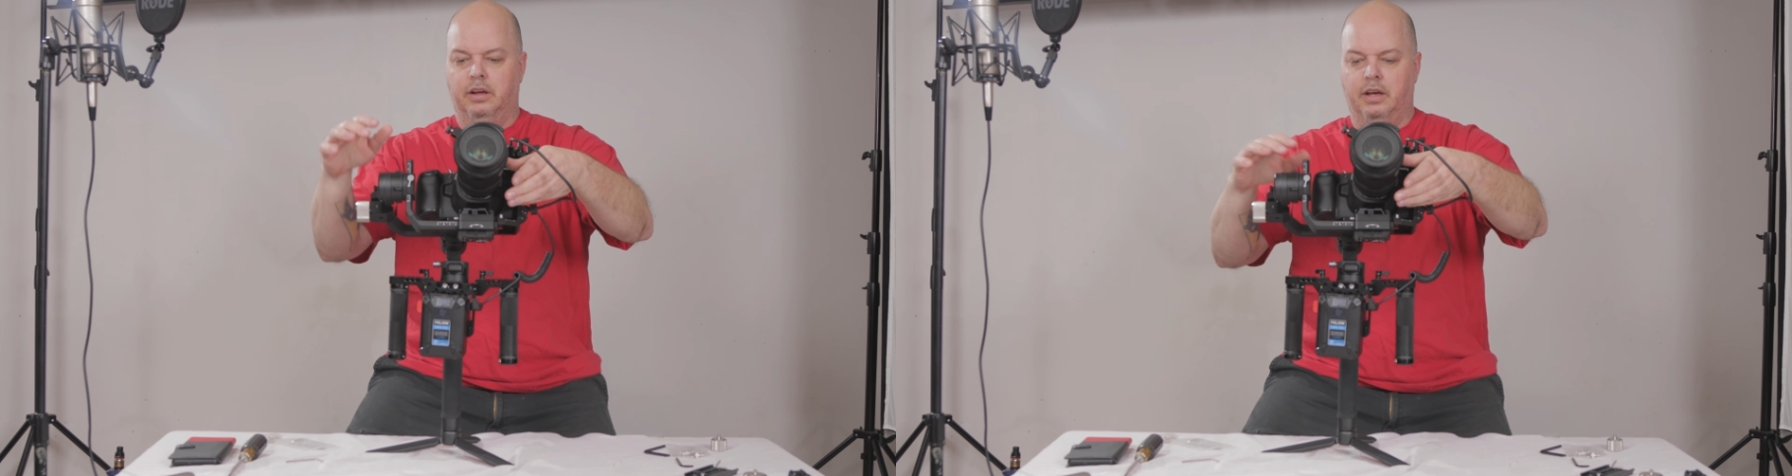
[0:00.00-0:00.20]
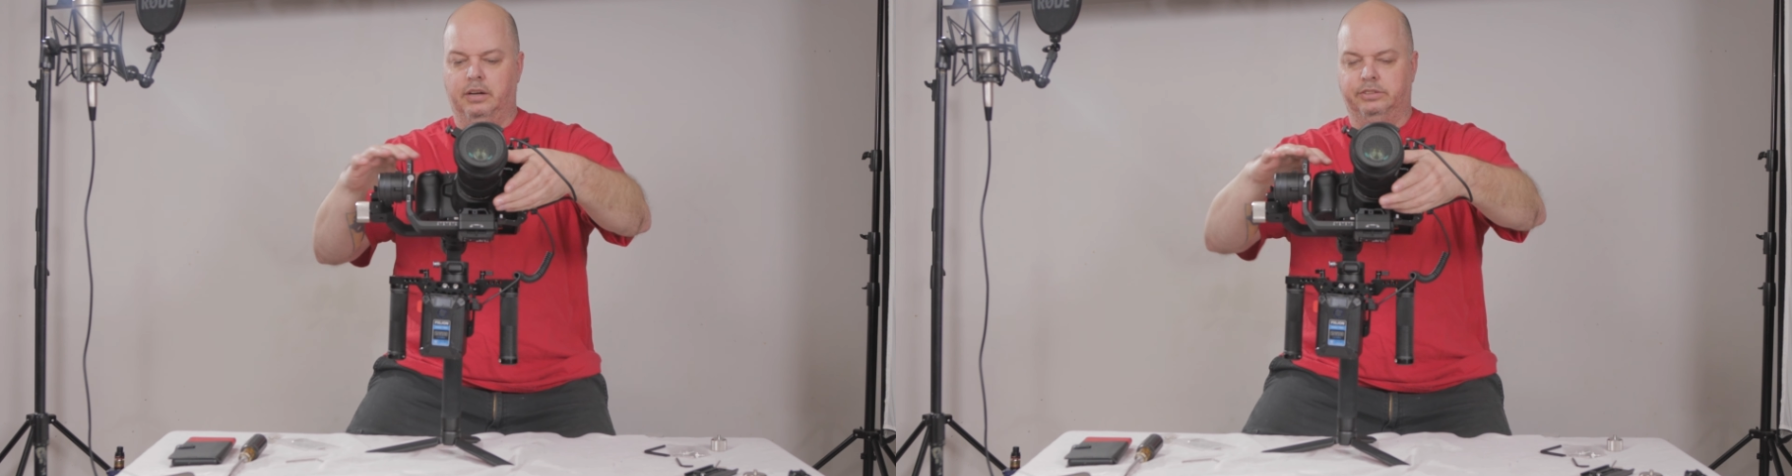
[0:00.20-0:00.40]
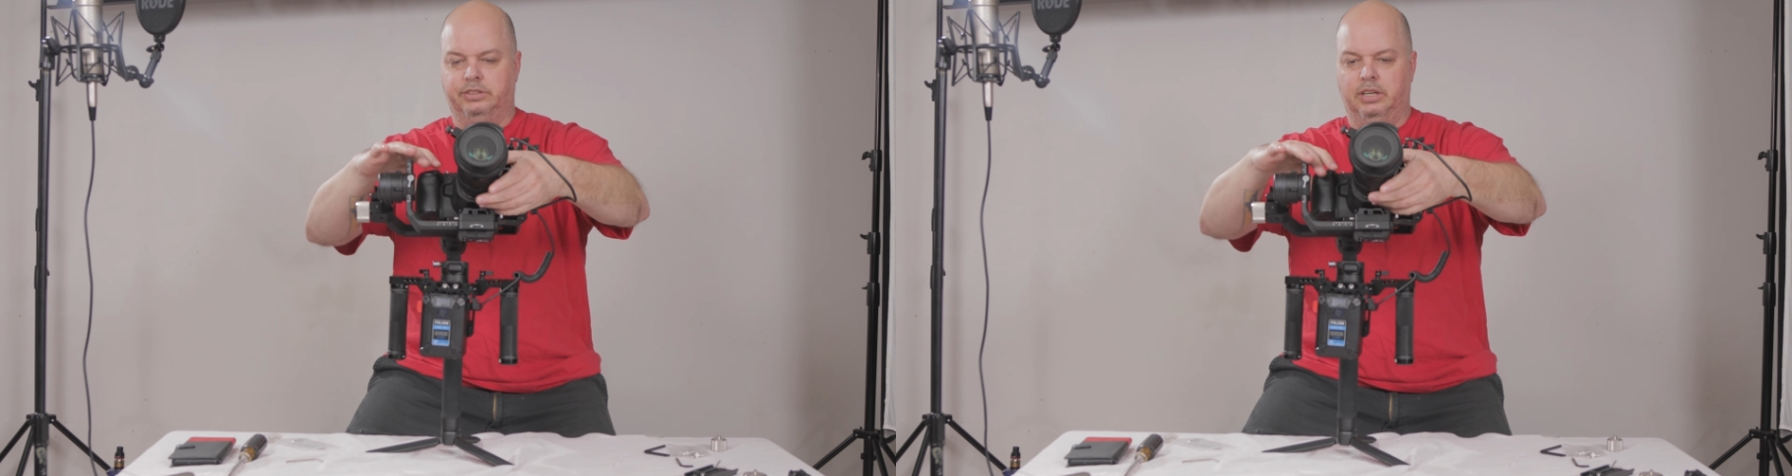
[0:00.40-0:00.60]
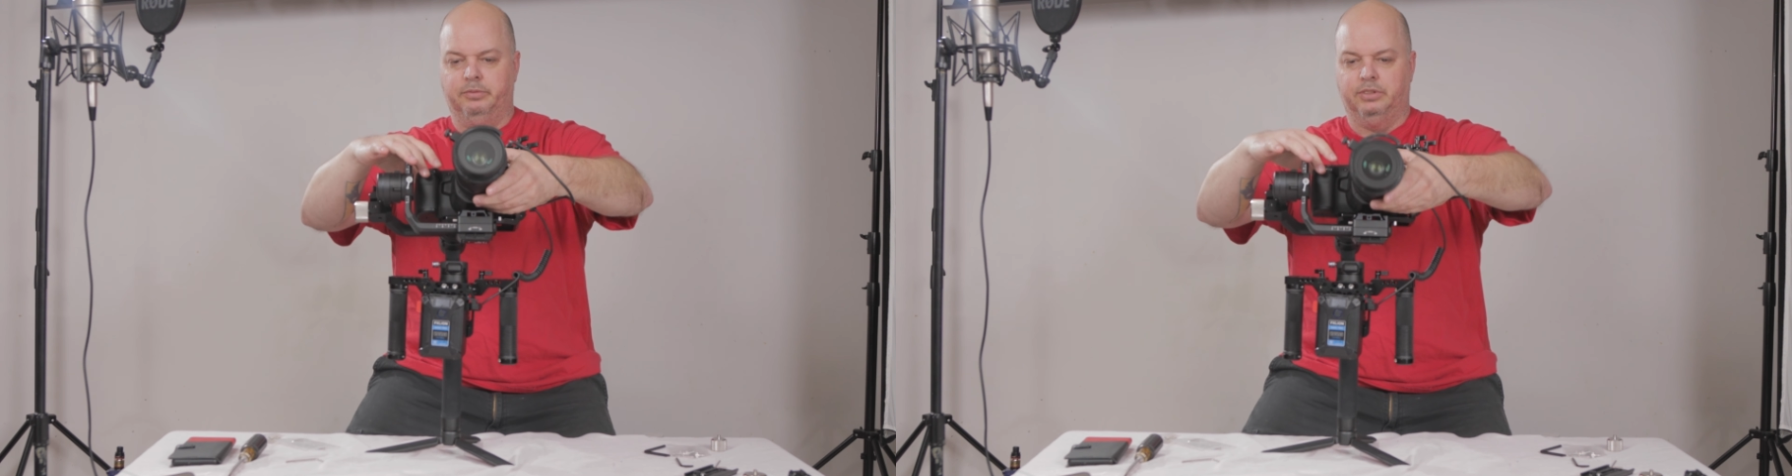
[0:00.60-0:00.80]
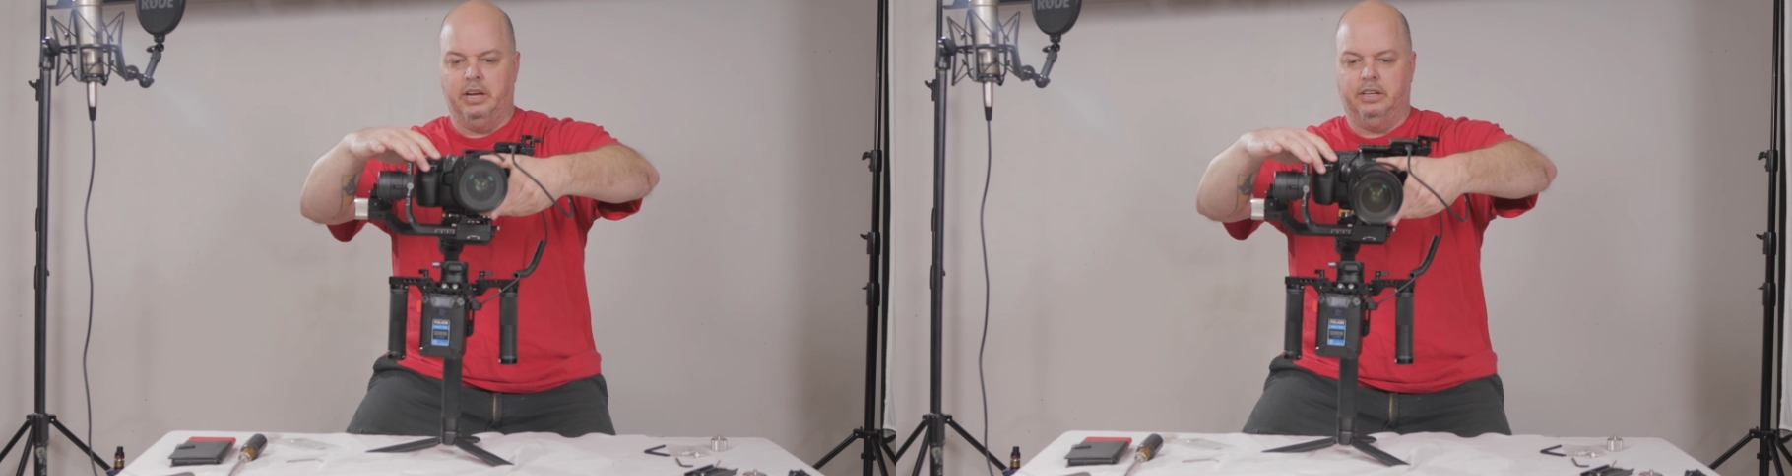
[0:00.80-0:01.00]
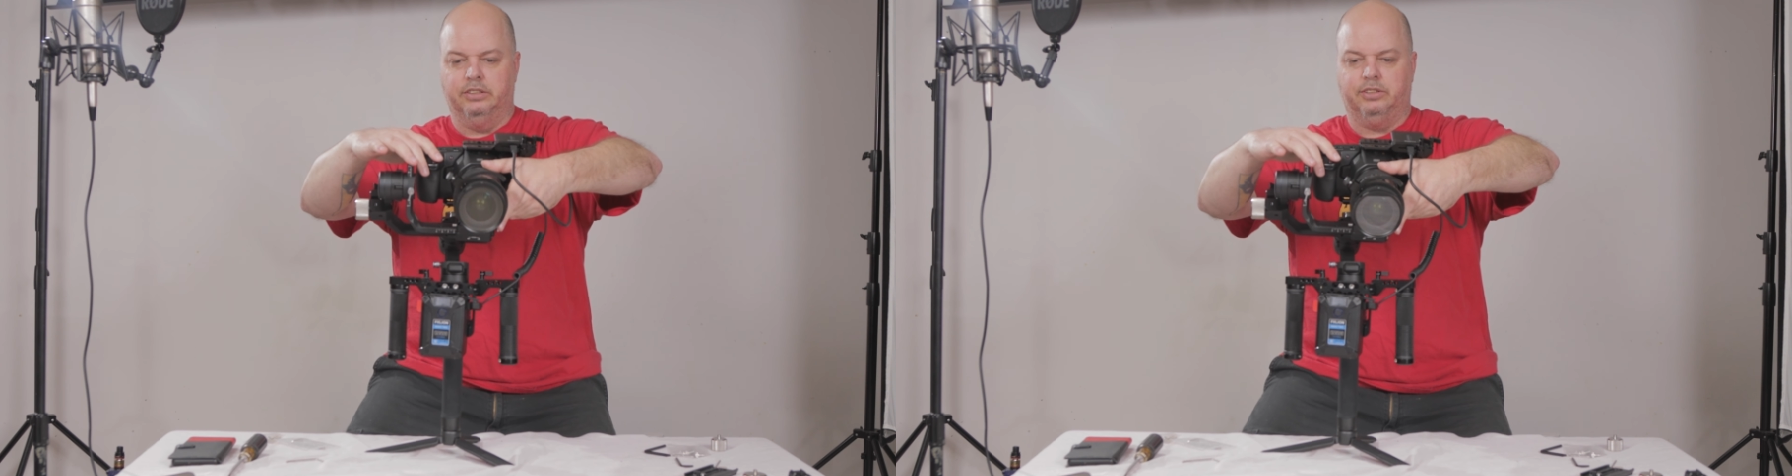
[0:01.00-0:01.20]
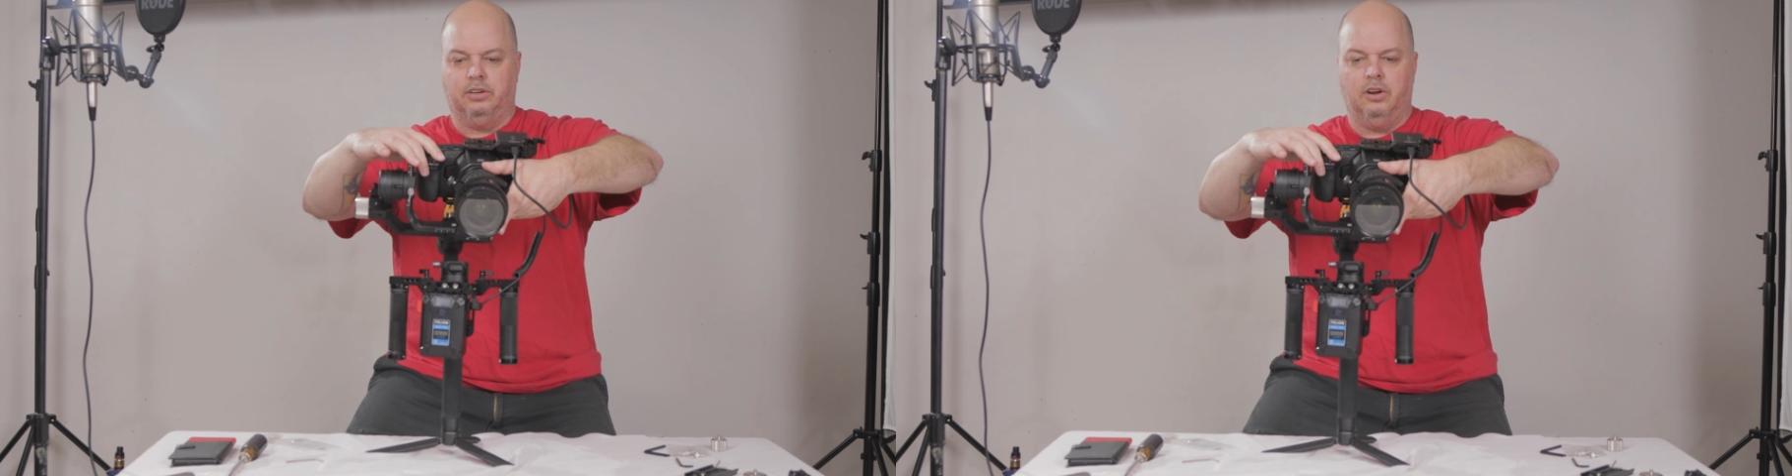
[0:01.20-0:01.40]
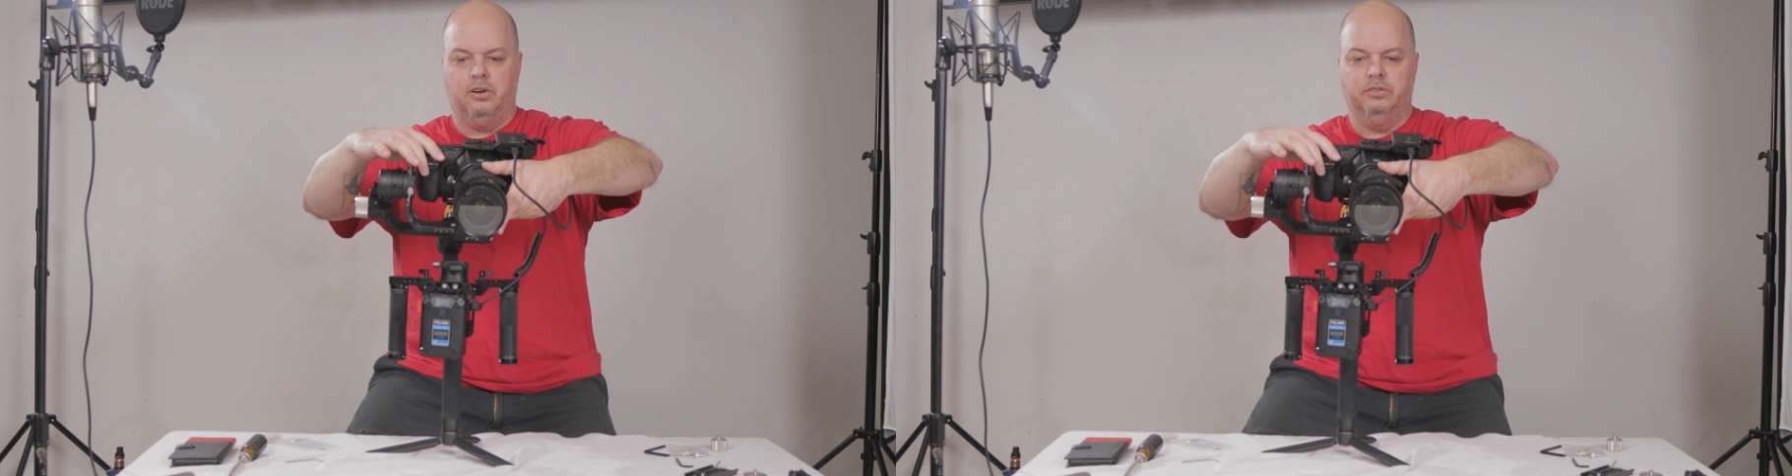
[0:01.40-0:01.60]
And it seems like it's
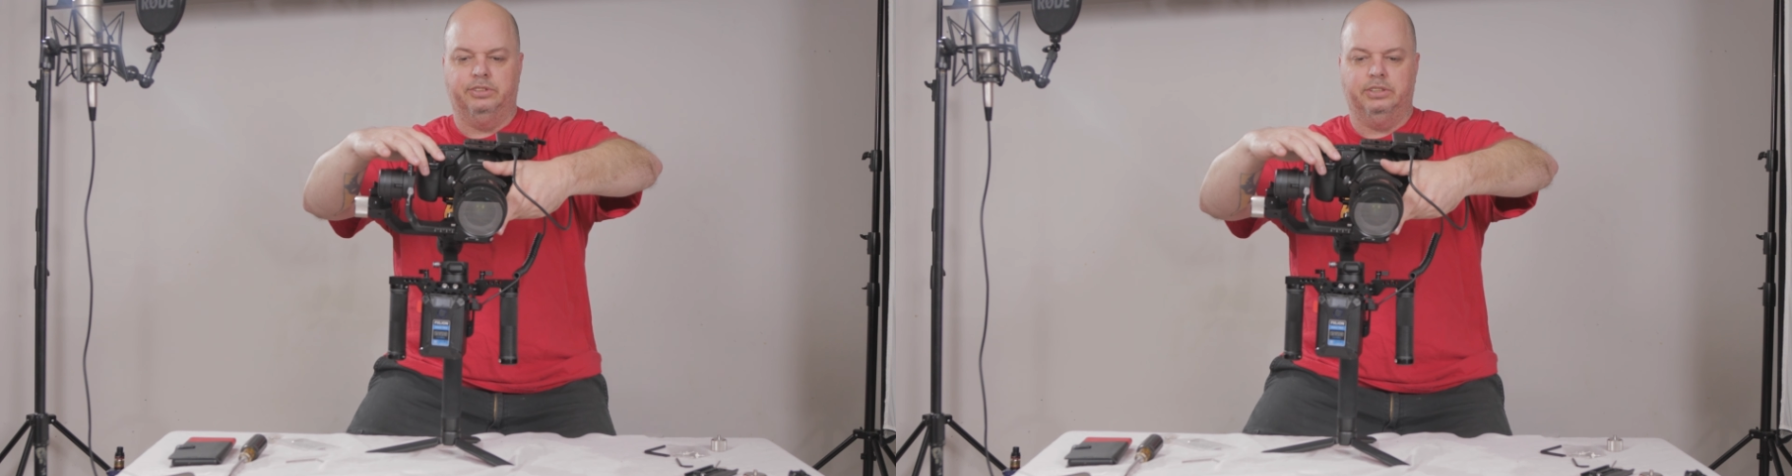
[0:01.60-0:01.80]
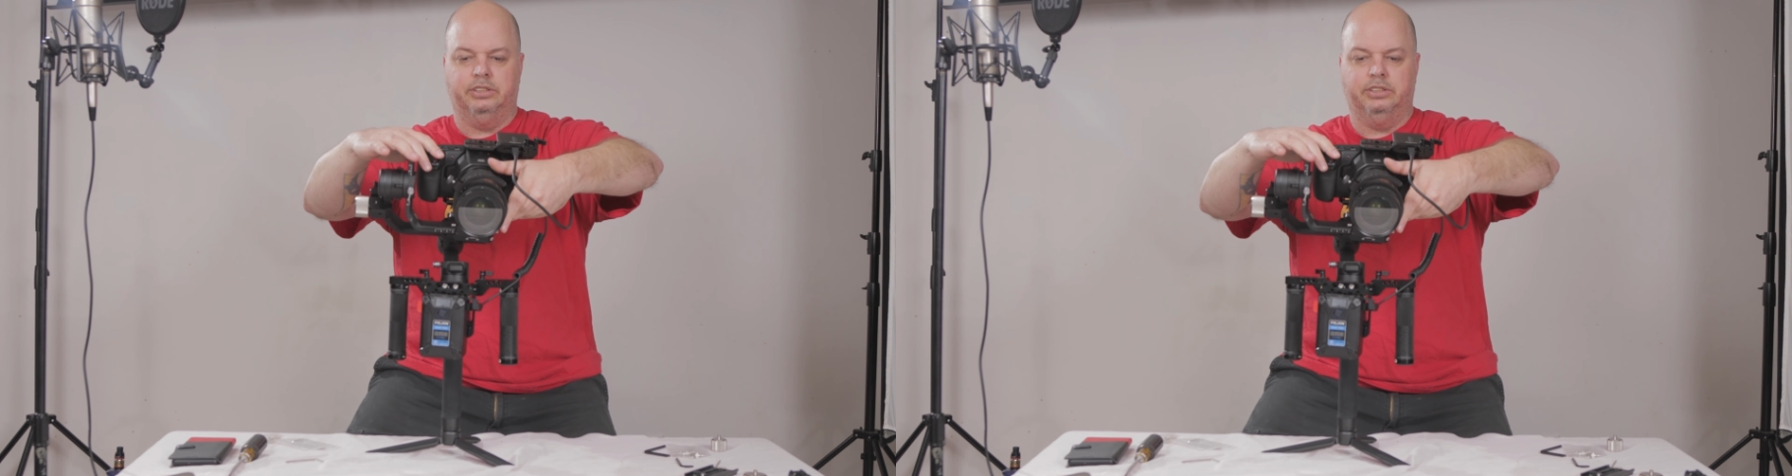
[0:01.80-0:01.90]
close.